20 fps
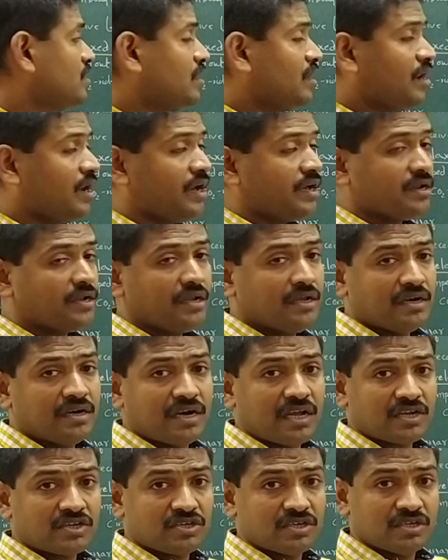or
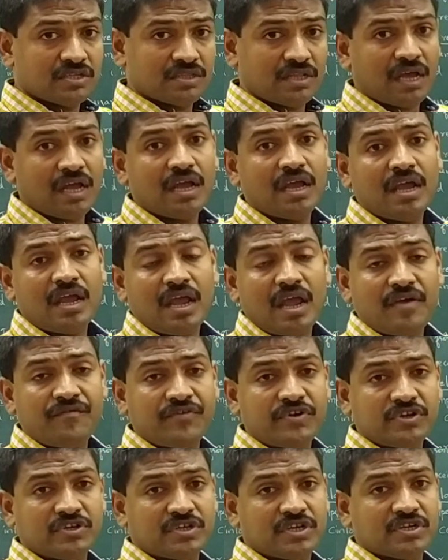reduction in the
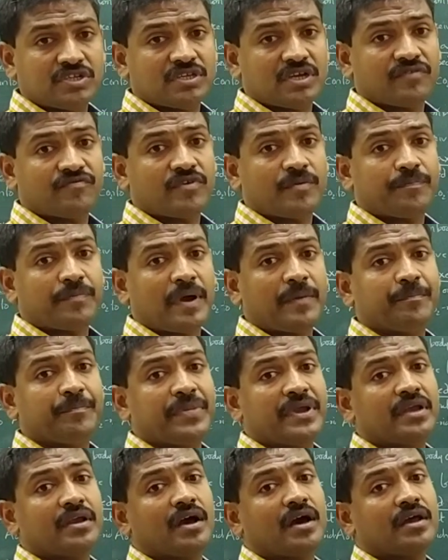efficiency of the
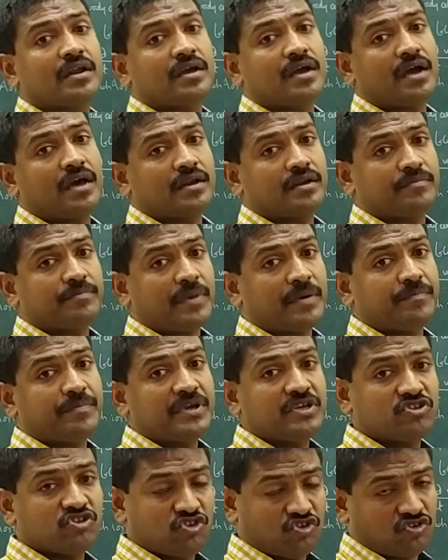pumping organ,
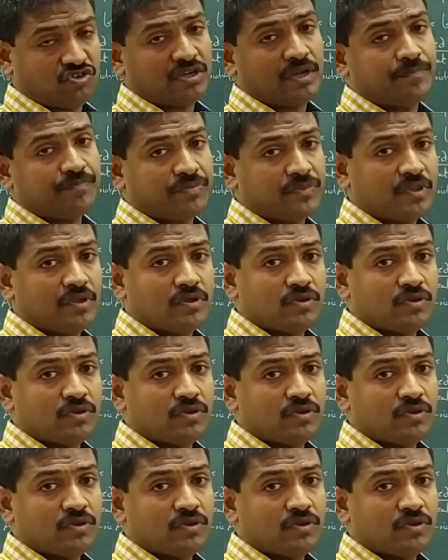pumping system.